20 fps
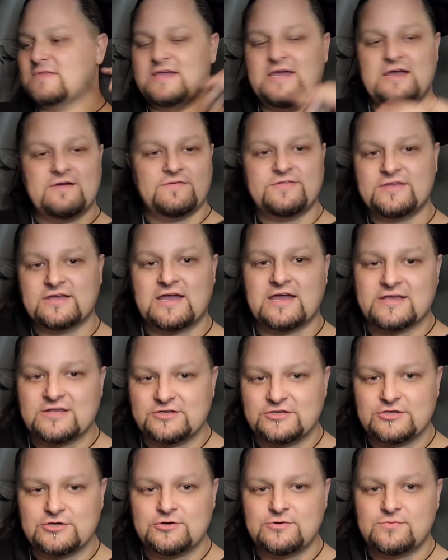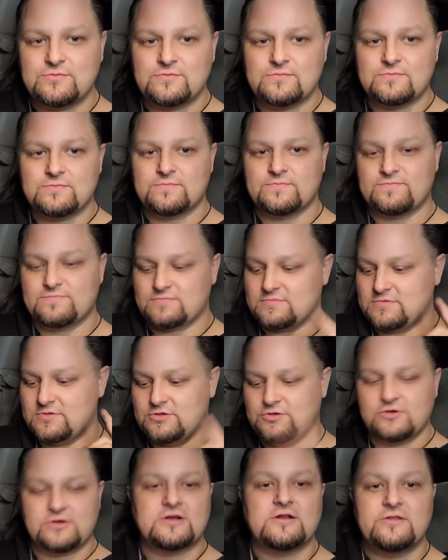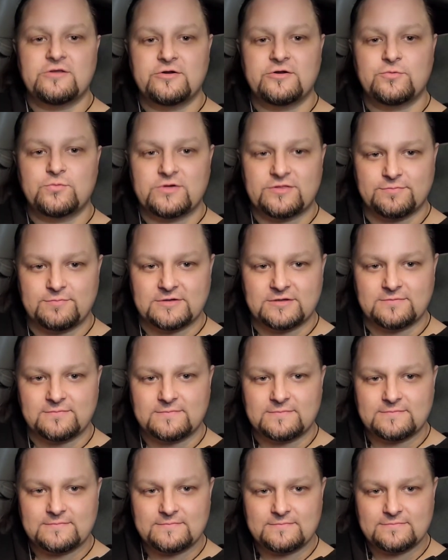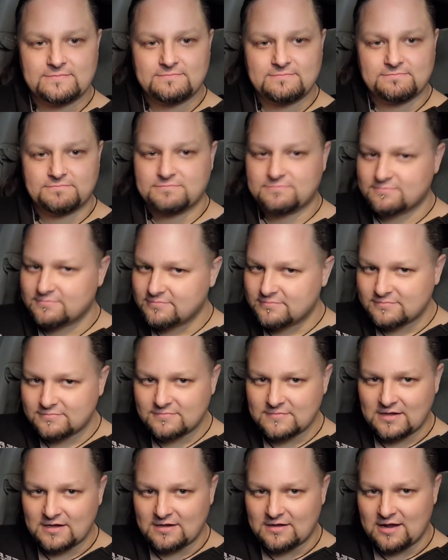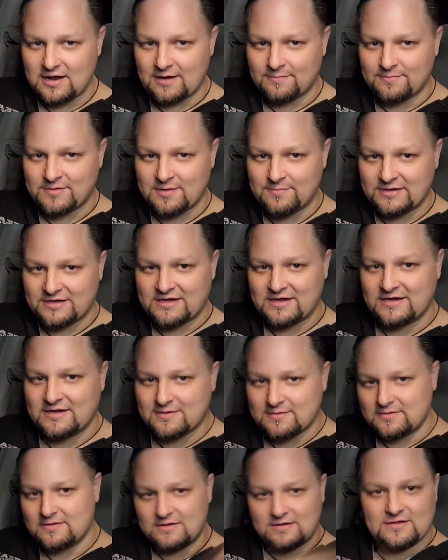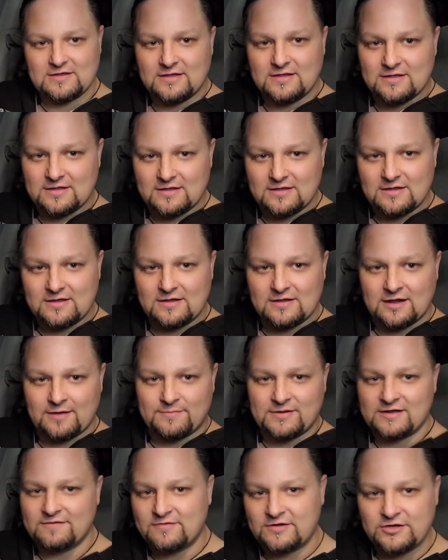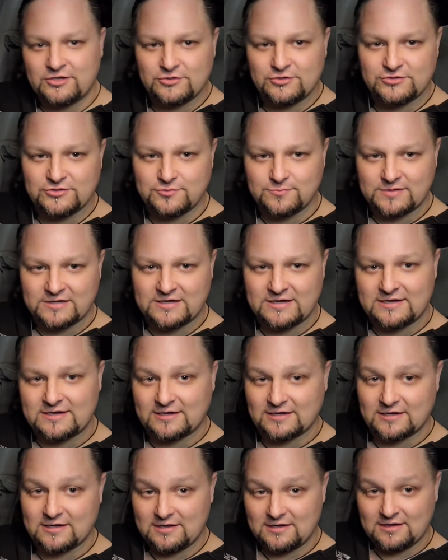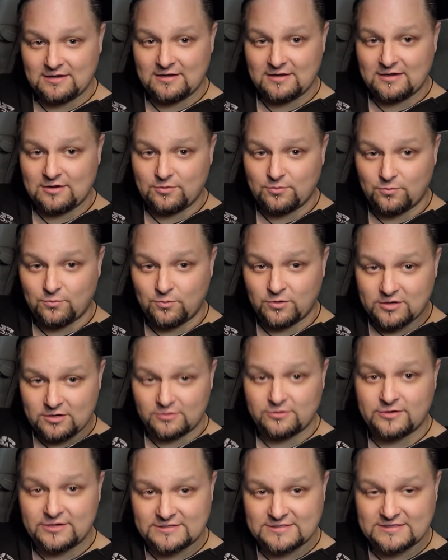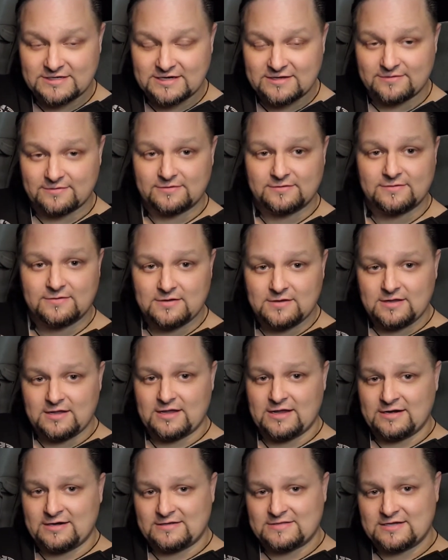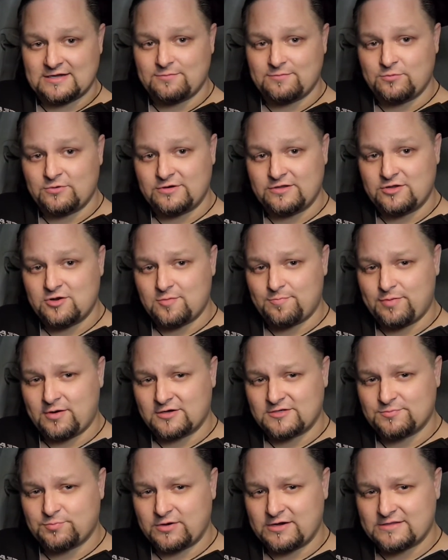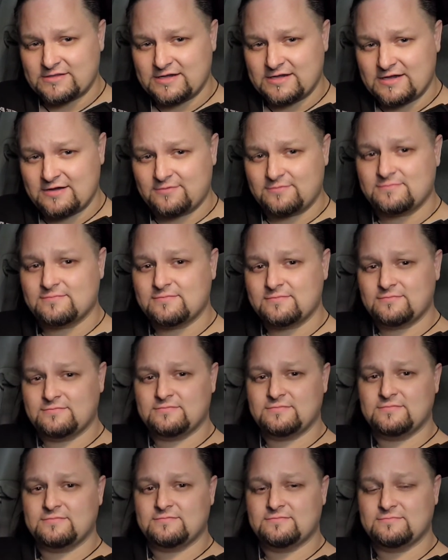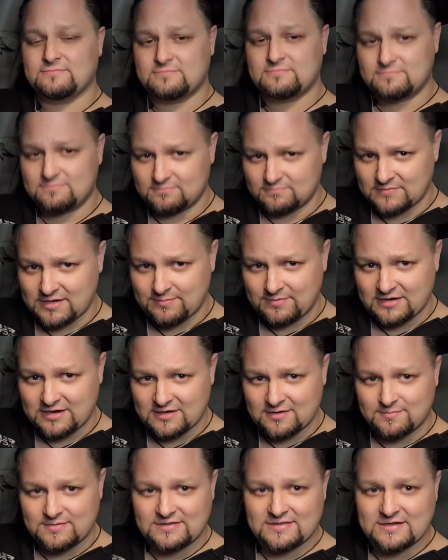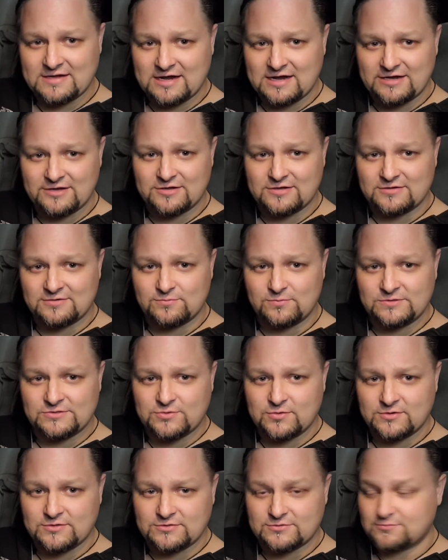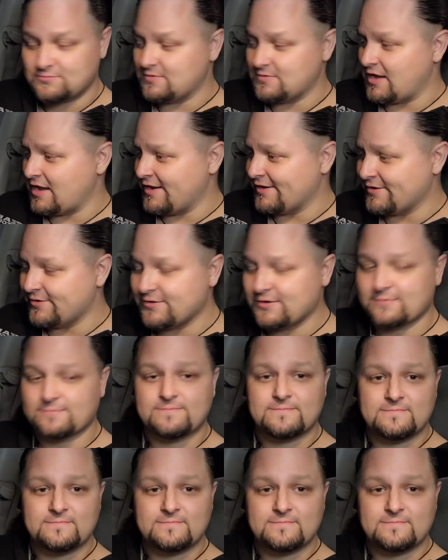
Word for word: Everything I can do, you're gonna learn with me. I'm not a mechanic. I'm not even a YouTube mechanic. We're going to learn it together. Anytime one of your parts break down, maybe I can be the guy you can resort to. I don't know.